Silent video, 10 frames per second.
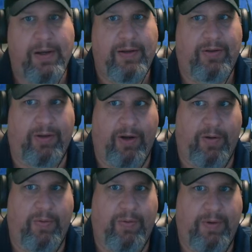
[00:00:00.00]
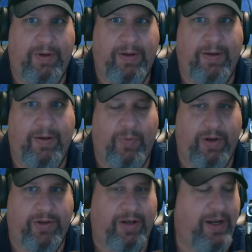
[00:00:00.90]
So
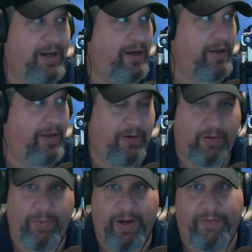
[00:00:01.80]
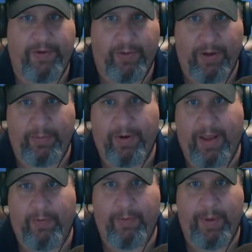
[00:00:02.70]
once again, there will be a phone number
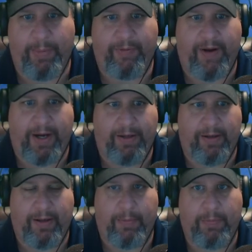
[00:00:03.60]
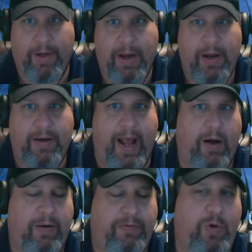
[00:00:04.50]
that will be provided to them.
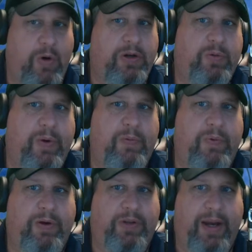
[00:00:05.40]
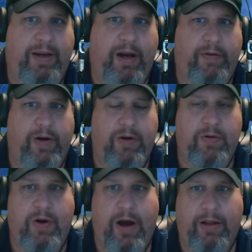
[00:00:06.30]
Now, of course, we will take care of our new
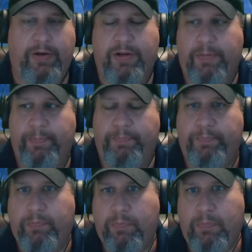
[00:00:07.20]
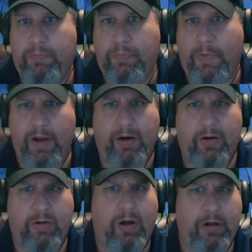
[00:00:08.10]
callers, our
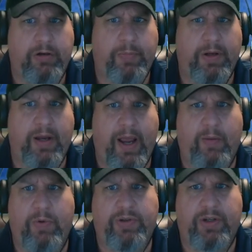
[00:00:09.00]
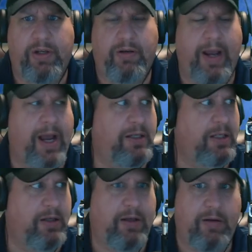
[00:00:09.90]
old callers, but yeah, we'll see you guys
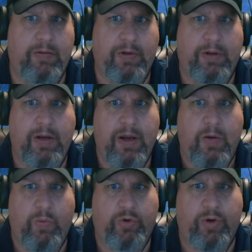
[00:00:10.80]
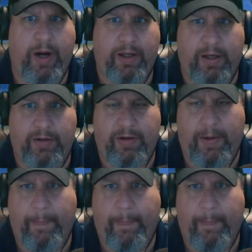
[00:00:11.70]
in the queue and we'll try to get to you